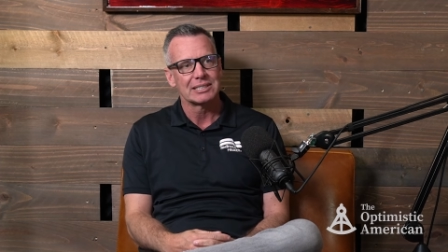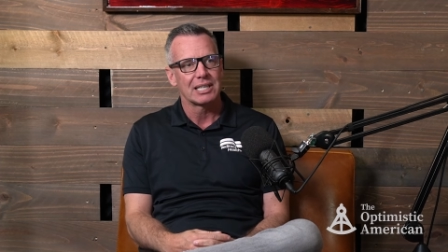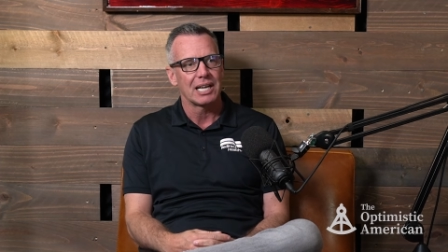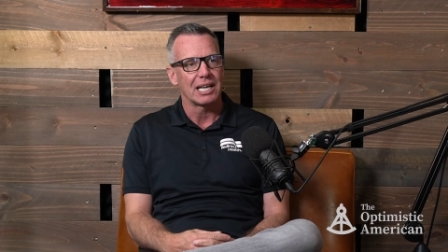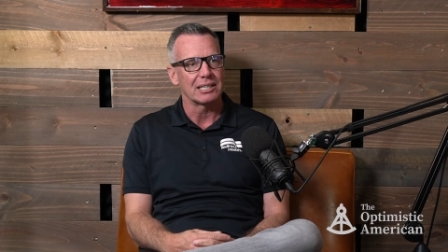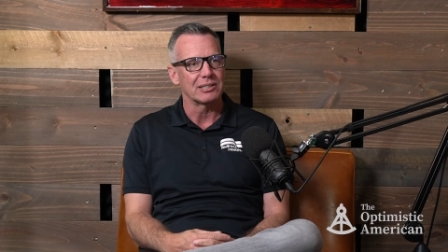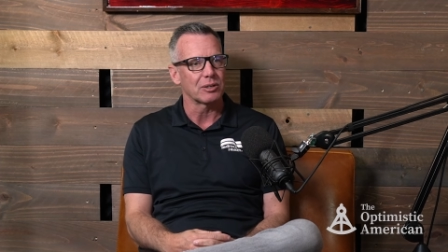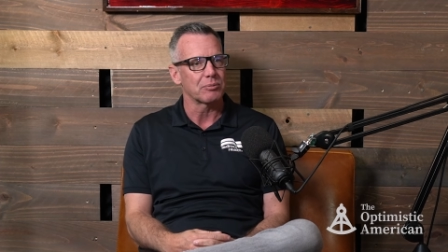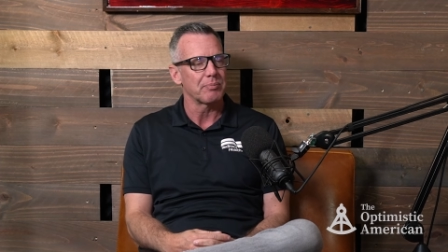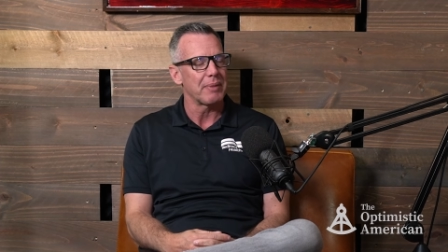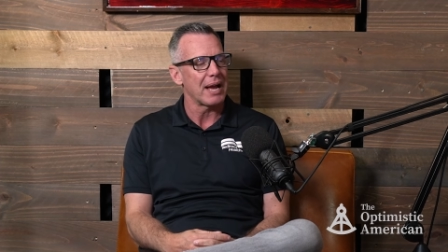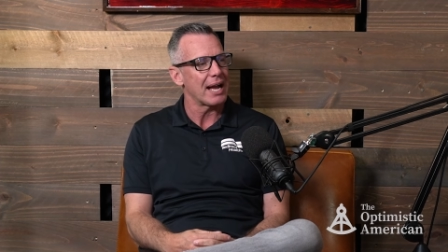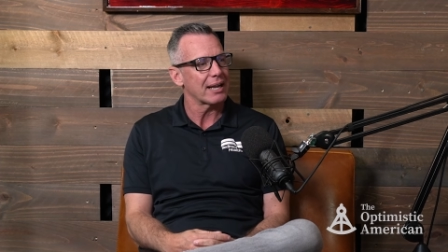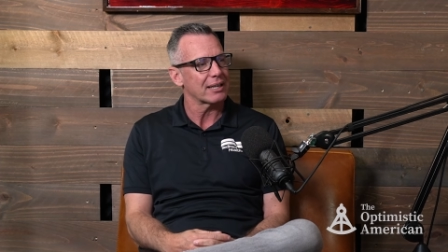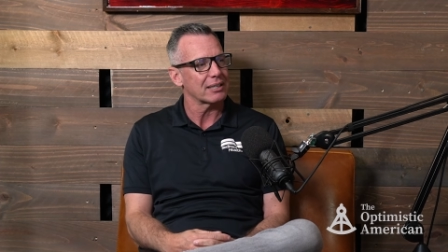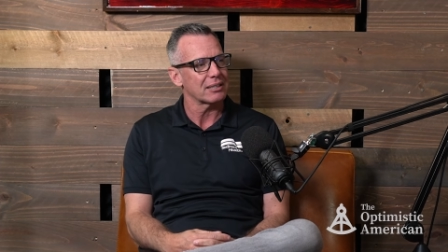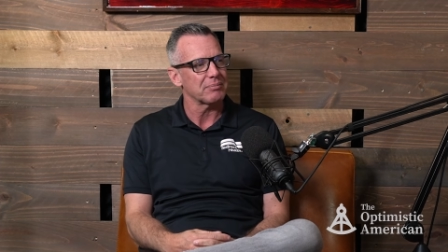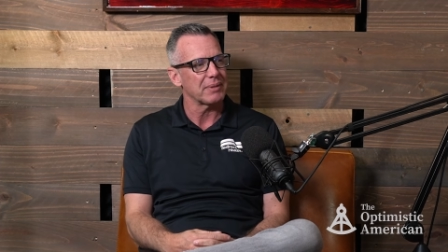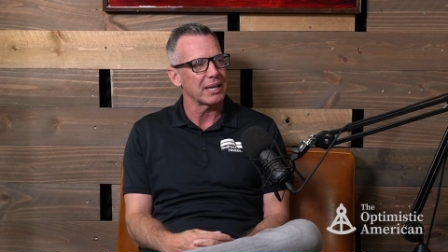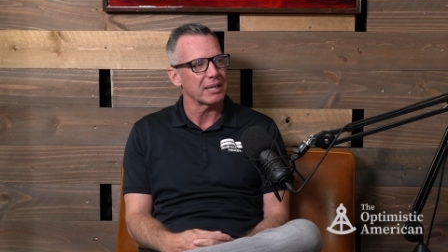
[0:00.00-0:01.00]
I look back
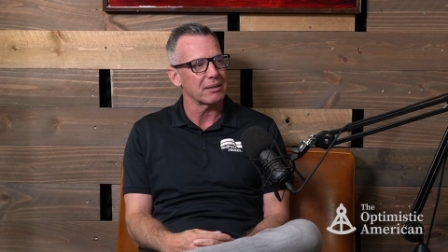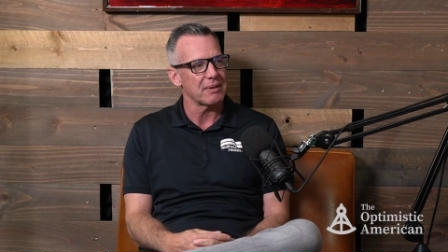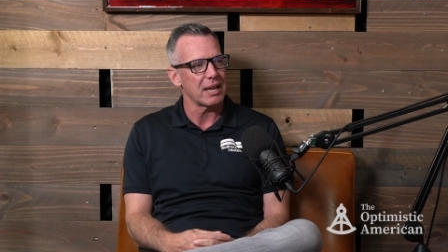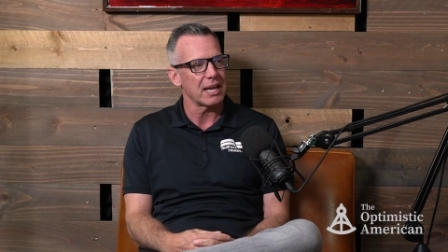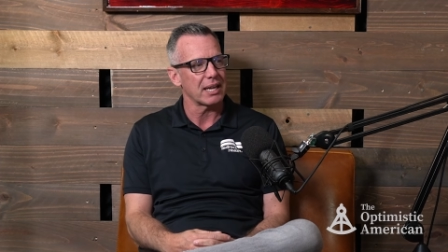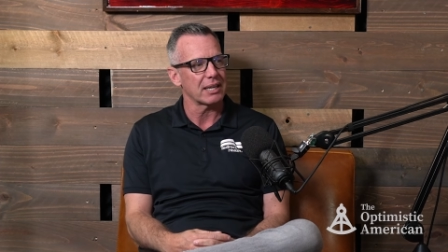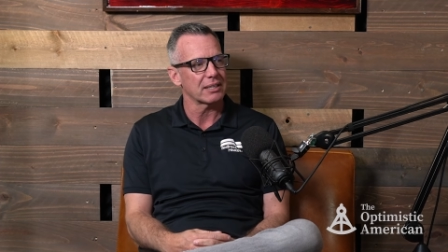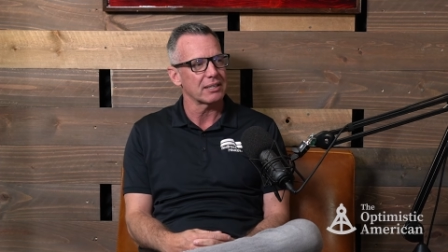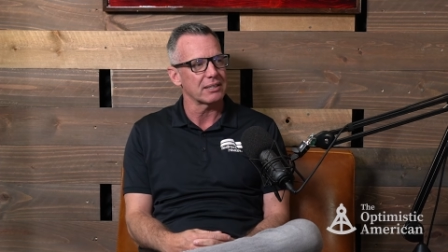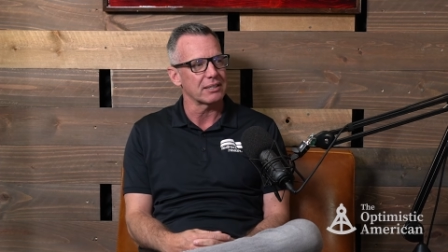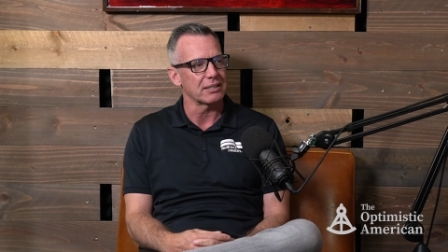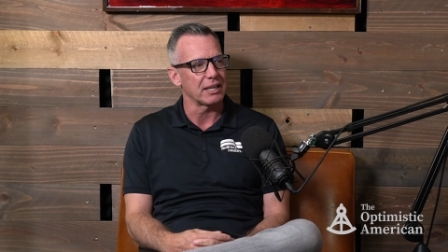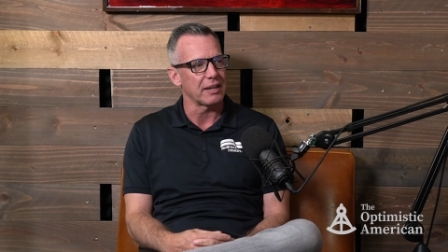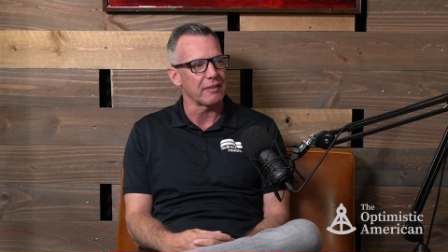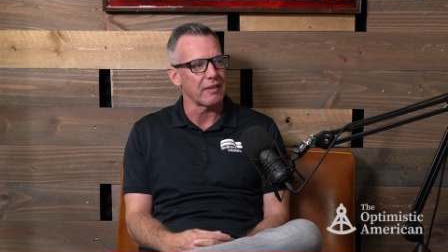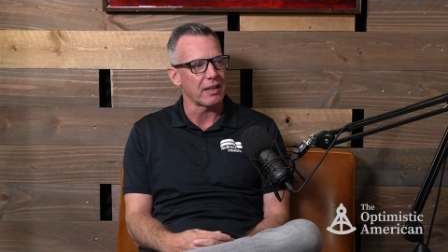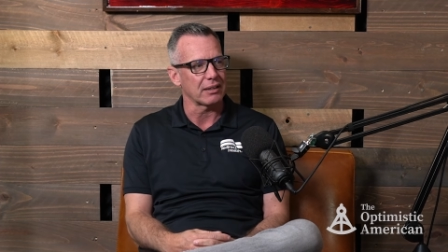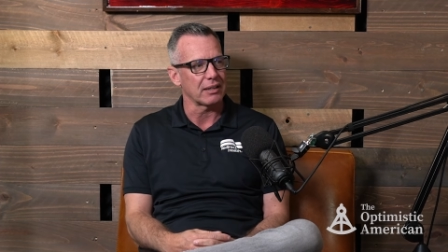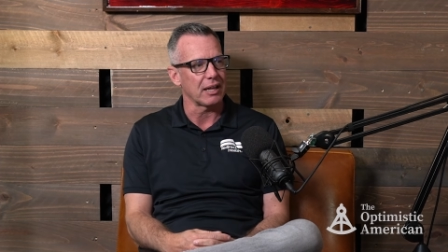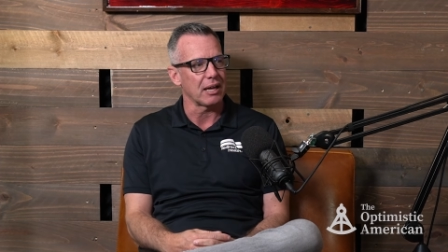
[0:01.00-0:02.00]
and I'm like, I could have done
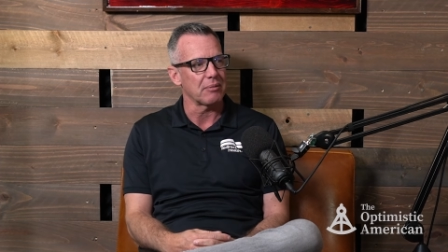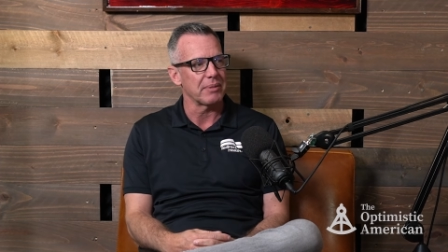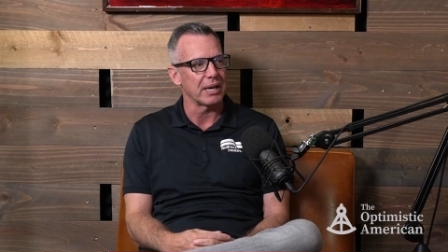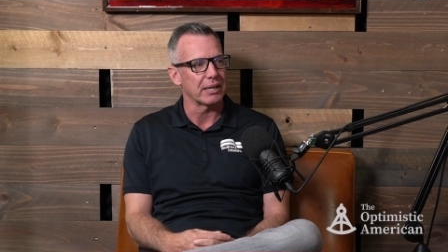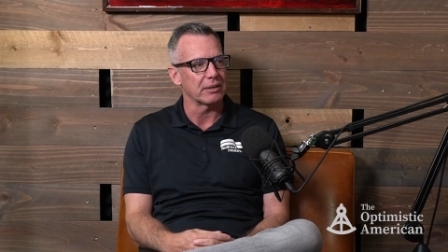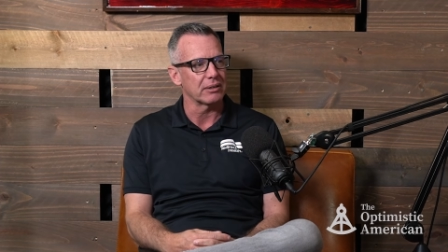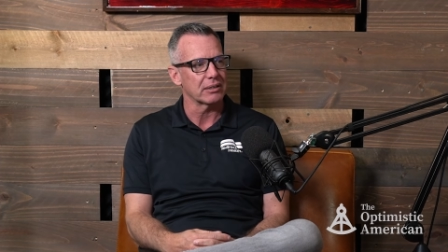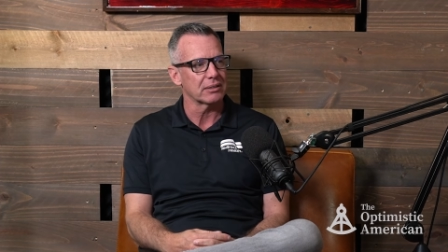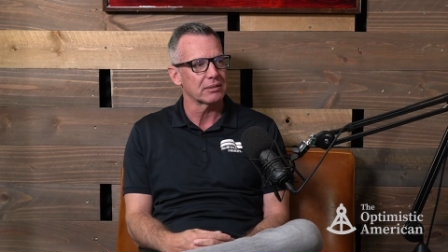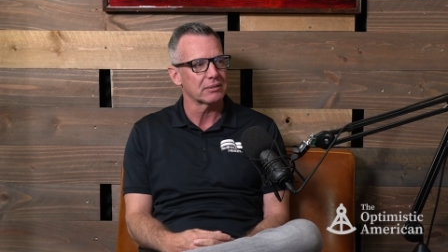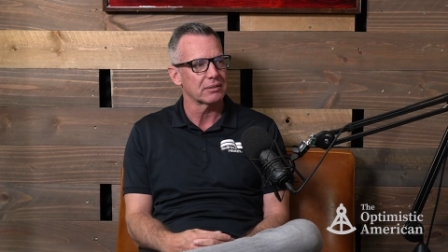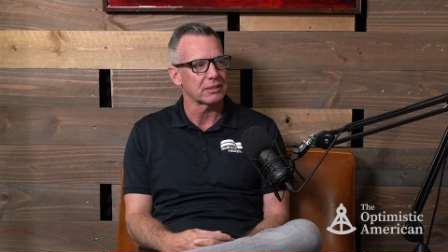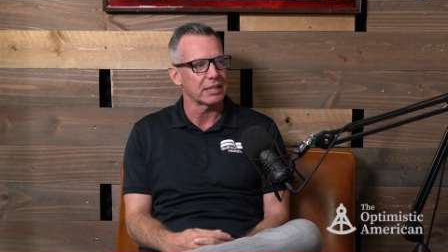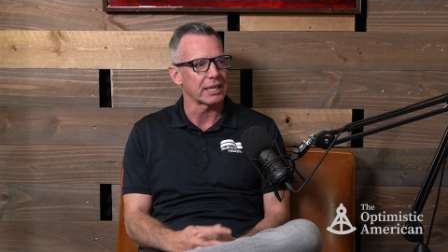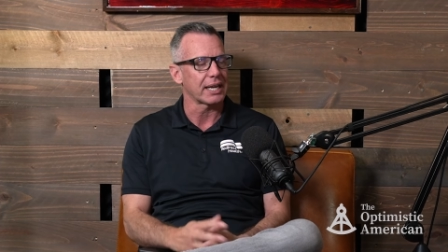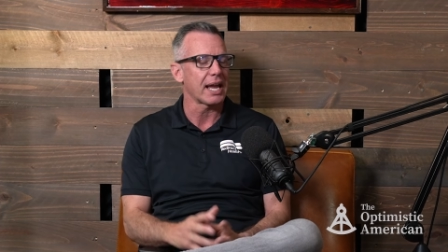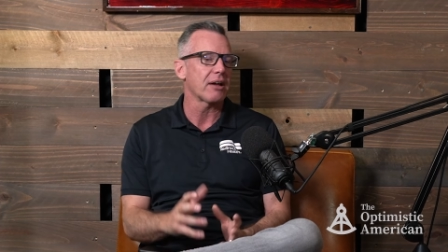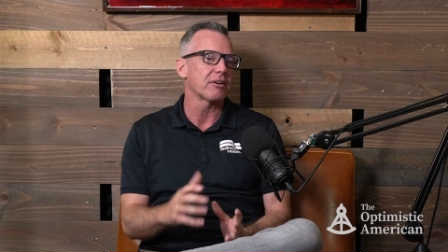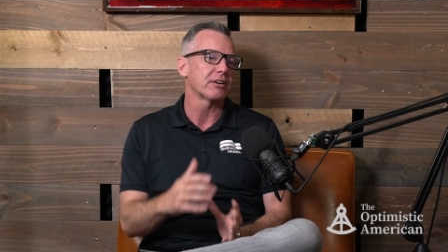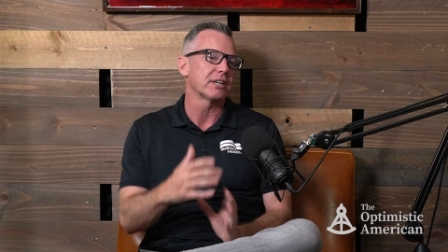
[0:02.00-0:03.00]
that a lot better like
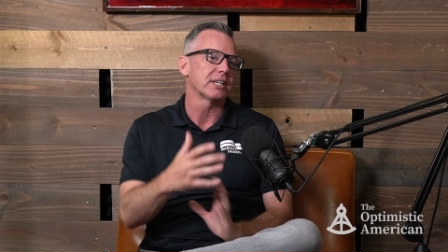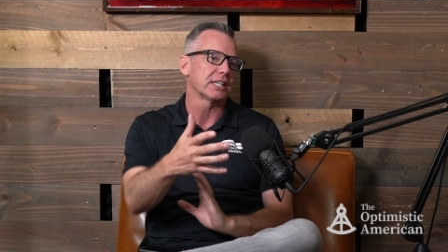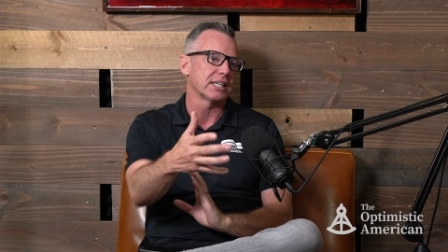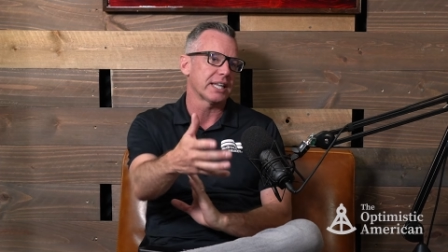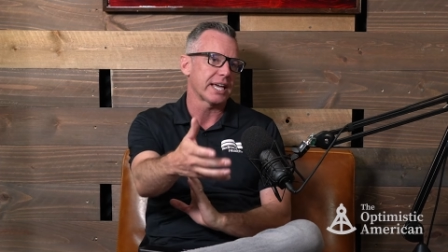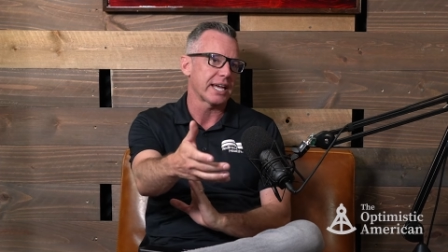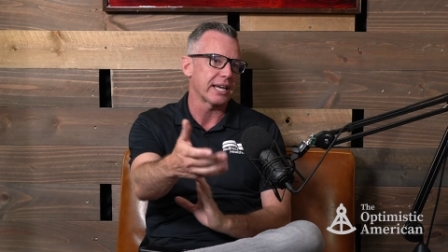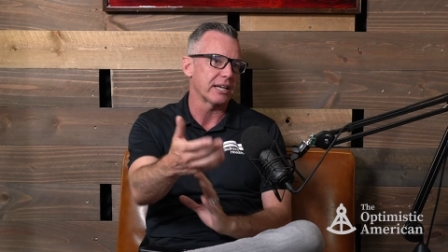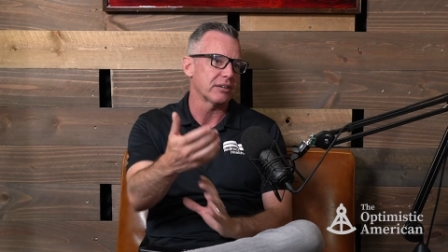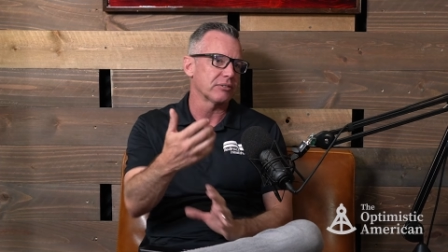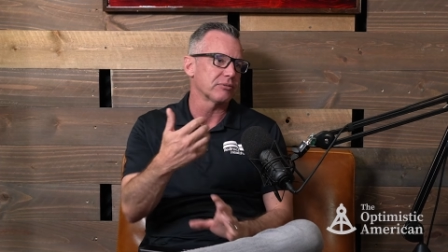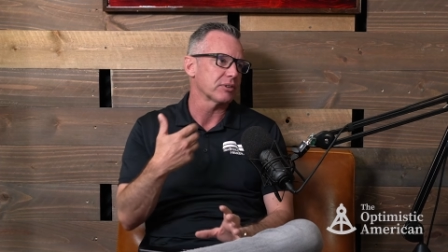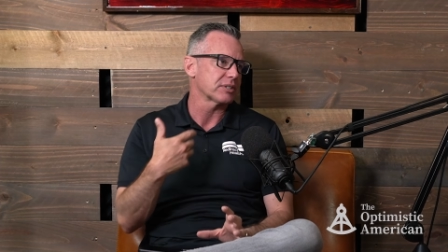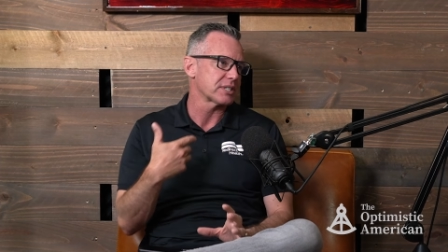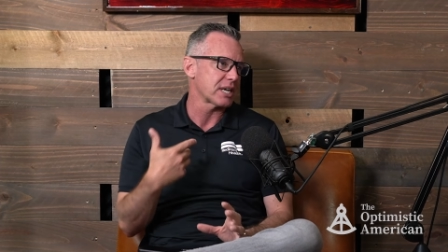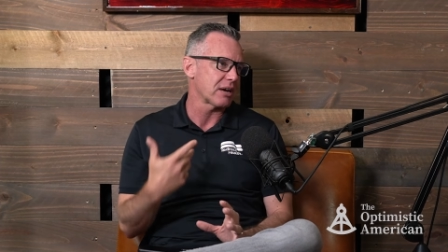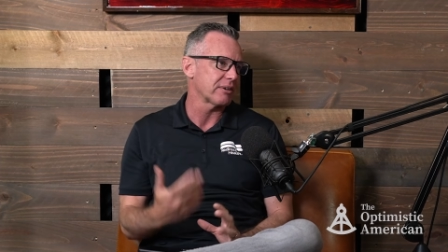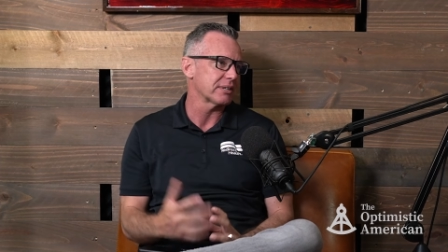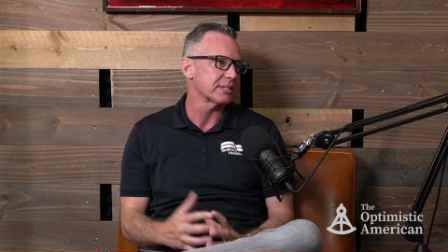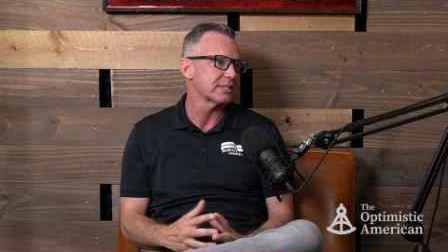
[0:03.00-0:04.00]
how did it land versus
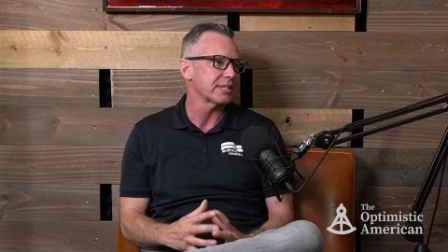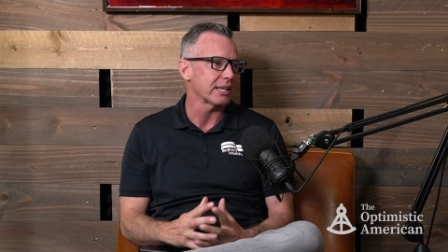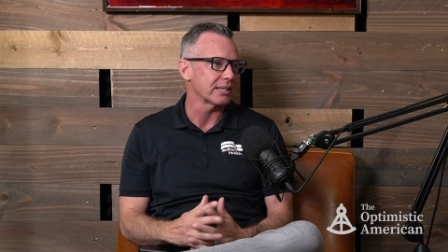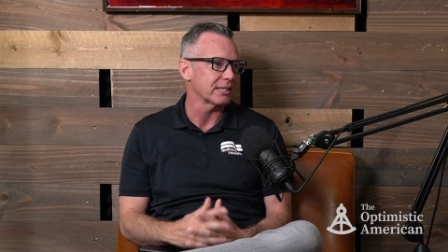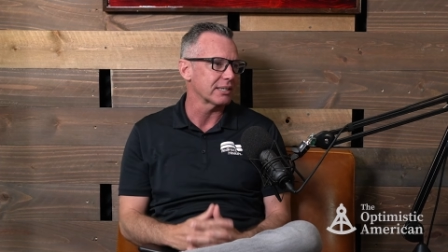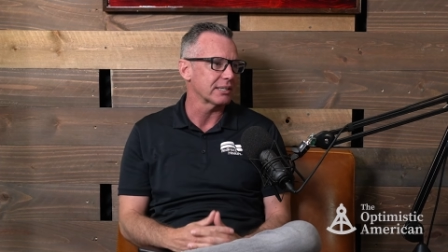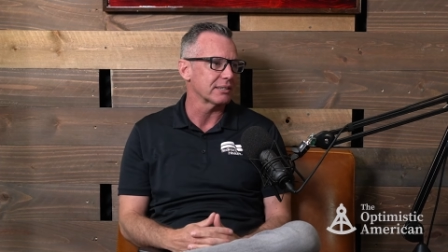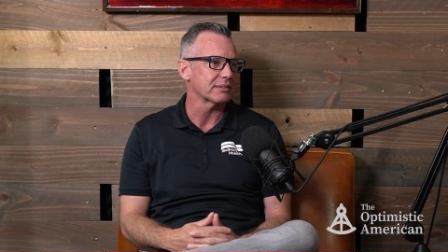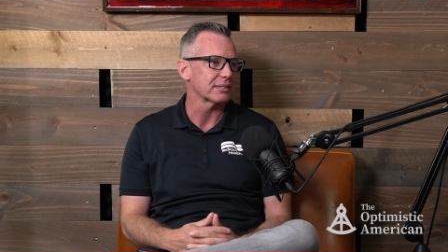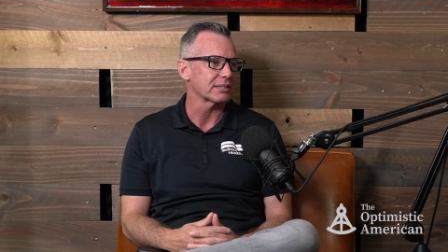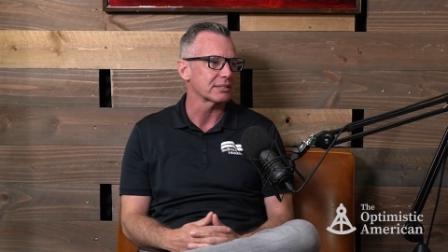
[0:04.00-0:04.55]
how I said it.